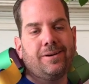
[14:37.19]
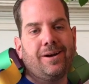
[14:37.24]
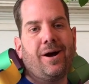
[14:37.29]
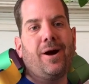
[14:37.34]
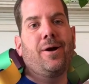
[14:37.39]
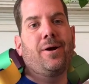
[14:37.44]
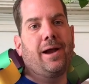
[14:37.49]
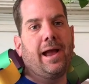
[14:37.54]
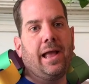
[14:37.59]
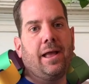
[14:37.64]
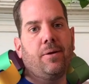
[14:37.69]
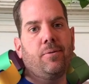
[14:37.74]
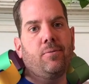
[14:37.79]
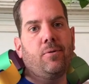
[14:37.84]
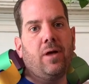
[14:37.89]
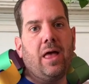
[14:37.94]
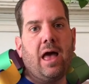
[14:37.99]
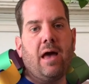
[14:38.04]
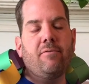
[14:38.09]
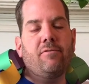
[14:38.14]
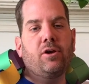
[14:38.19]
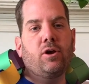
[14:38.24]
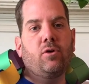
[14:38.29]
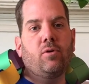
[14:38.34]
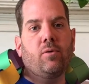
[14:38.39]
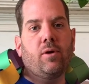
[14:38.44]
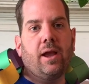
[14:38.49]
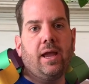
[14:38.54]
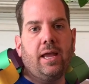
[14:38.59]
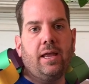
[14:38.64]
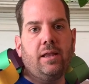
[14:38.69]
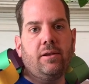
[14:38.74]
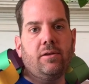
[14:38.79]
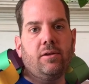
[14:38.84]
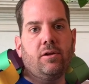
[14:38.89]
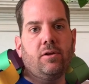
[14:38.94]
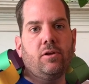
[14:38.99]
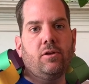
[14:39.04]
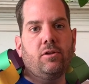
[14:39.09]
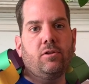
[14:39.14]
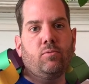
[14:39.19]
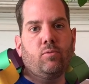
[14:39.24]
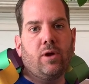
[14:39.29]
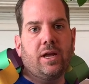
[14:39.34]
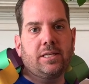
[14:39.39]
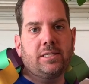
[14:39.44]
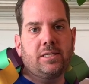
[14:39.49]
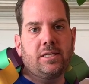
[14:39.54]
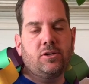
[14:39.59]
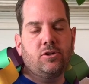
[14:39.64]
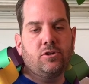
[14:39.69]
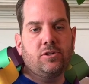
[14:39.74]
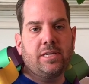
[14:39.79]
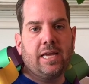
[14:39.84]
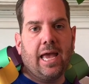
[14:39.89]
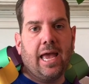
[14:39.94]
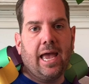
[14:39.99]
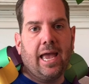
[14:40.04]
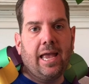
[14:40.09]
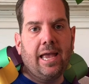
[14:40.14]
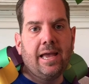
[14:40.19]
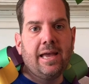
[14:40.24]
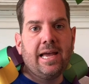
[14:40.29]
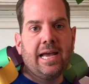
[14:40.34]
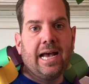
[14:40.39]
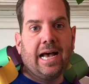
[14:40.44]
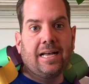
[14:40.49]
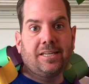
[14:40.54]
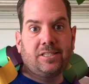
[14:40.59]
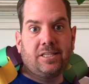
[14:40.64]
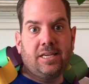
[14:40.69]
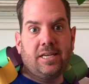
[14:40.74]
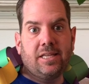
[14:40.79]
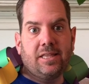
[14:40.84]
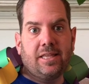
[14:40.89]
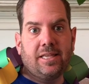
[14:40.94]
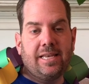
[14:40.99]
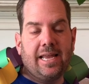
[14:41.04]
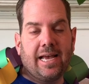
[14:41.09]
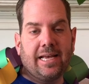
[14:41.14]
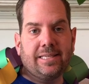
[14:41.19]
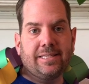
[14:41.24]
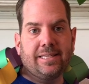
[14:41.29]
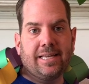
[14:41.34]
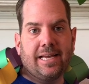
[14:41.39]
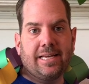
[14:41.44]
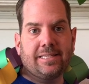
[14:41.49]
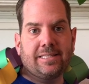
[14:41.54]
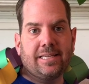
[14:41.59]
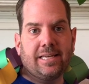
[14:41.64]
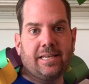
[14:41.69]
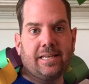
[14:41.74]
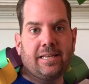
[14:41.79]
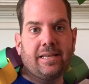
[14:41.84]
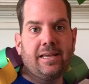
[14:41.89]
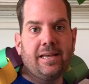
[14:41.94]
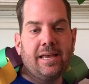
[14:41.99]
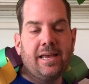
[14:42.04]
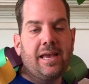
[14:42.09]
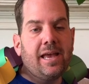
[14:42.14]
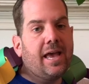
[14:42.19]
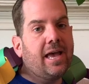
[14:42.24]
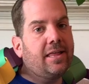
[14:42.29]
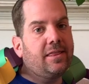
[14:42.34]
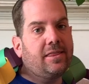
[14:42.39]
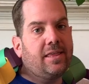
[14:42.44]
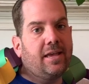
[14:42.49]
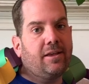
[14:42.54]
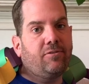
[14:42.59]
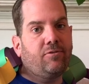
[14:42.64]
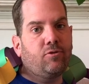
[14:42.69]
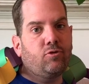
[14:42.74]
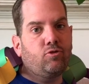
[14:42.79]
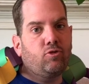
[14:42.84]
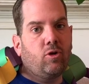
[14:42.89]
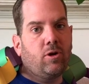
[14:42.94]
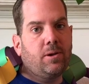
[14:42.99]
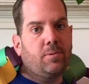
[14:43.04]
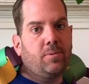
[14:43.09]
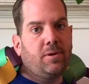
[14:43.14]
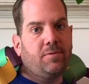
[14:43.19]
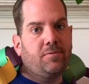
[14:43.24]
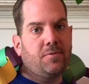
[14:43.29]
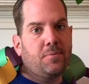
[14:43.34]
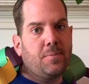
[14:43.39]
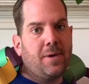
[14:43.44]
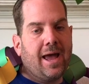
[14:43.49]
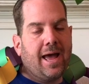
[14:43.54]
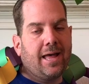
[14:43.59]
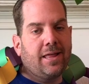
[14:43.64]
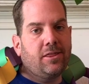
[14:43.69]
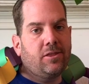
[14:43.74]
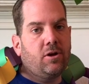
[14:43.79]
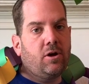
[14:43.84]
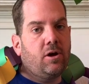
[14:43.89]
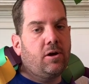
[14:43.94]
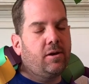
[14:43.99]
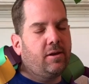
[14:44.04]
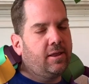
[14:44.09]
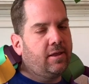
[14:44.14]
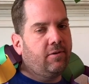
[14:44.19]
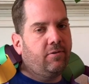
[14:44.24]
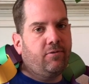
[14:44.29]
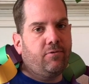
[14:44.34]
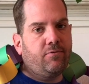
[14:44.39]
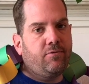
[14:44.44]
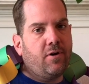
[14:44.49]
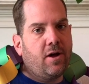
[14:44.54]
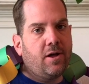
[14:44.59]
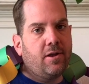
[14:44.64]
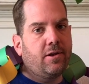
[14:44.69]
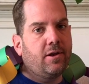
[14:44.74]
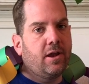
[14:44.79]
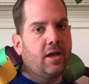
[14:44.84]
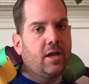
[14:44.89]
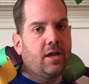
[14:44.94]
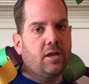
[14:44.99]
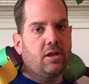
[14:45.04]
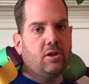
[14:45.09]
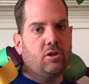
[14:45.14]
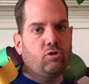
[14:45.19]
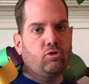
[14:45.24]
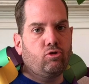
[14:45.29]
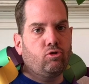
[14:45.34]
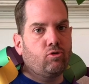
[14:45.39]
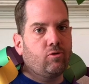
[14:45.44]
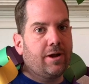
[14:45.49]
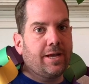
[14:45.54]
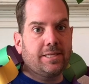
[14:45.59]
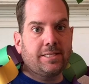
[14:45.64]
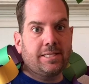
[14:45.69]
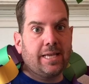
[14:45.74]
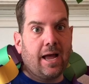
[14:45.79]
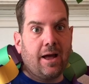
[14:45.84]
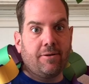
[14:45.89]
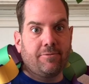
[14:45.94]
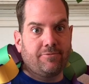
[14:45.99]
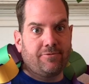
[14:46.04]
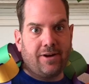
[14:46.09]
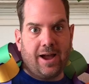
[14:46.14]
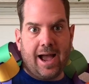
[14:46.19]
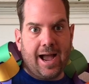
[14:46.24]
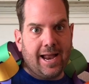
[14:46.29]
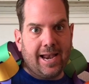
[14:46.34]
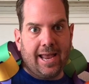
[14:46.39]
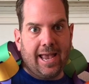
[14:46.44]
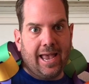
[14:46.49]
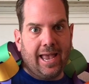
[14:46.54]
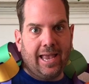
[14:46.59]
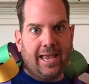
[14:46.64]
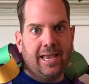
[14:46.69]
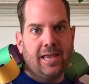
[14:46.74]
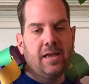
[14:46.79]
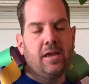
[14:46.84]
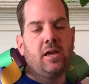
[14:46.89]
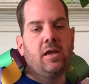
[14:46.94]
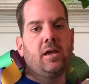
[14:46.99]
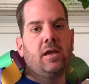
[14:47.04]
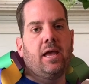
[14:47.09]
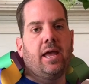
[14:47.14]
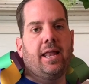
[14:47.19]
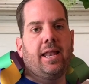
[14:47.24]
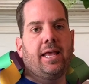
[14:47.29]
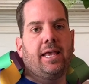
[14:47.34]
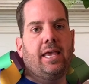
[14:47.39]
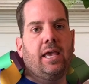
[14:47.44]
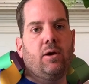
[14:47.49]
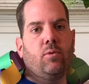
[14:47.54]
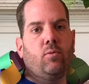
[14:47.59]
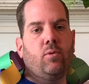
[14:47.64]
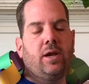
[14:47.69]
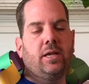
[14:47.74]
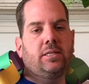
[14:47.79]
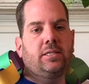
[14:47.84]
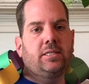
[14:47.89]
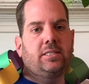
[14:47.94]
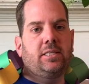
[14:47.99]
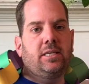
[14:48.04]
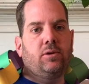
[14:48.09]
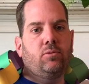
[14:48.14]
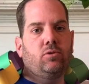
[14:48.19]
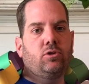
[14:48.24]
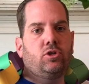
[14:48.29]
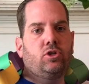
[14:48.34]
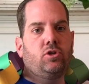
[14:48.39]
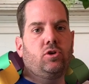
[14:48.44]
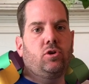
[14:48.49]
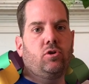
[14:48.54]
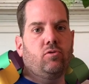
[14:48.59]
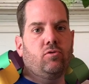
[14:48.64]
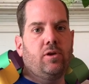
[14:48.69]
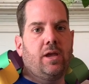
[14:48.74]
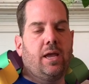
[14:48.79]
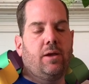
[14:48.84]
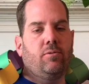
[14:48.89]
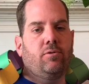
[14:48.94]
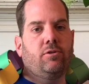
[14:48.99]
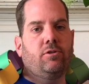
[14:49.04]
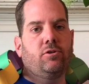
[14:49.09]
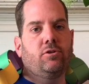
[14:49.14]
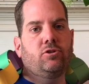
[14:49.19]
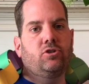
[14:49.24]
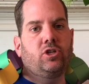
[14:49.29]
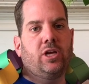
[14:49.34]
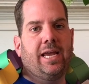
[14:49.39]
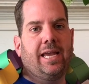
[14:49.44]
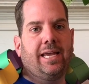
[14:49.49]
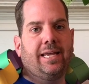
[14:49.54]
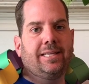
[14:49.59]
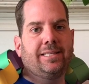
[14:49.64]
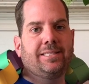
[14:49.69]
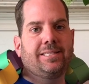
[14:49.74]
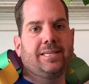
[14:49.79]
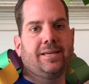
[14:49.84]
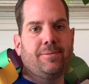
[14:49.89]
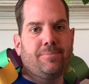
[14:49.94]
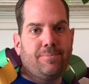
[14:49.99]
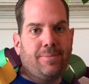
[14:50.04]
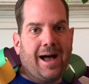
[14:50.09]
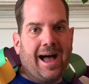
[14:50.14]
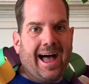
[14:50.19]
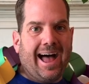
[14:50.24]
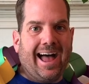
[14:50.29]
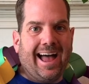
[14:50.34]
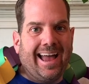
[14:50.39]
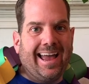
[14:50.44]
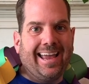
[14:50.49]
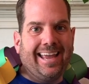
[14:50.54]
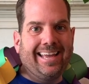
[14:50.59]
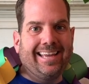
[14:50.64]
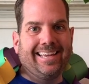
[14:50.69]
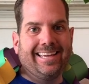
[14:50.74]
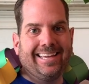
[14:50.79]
All right. Well, have a great rest of your day. I'll see you at the next lesson. And thanks for joining me for math on this fun Dress Down Friday. And I can't wait to see what you create with your chains. Bye.